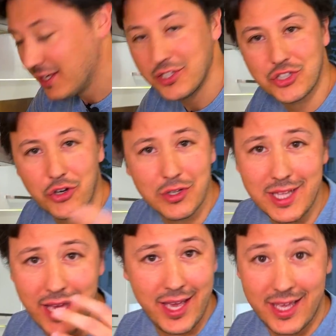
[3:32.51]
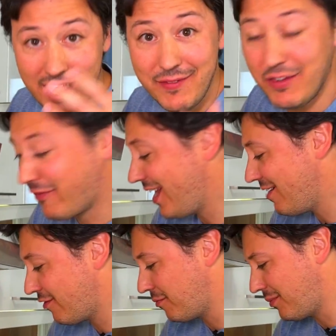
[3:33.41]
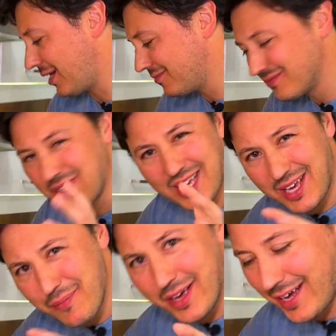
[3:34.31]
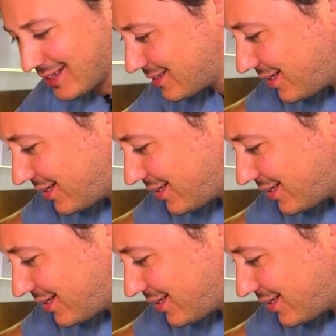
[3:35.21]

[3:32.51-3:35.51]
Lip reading: So they give the flavor, but keeping it,